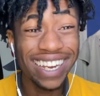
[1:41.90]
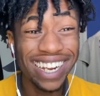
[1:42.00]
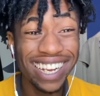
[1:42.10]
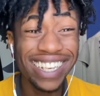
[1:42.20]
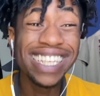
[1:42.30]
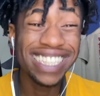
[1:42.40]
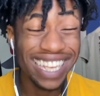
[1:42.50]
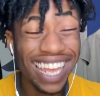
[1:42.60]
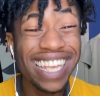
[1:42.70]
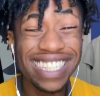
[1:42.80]
yeah, it's
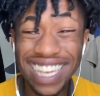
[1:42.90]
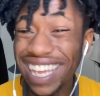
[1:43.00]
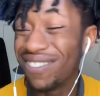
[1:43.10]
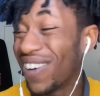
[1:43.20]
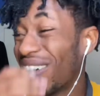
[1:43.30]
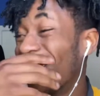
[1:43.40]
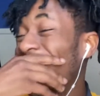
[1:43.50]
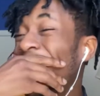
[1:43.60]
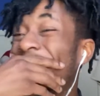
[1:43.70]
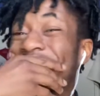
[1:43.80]
lit, bro.
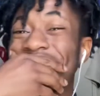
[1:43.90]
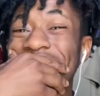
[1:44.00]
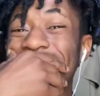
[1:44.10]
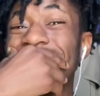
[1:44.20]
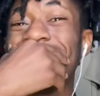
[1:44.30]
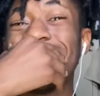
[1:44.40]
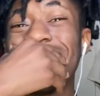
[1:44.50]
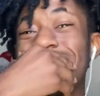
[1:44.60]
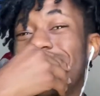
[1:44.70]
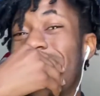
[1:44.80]
All in all, chapter
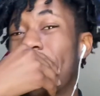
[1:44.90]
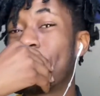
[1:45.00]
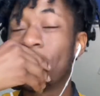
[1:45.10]
68,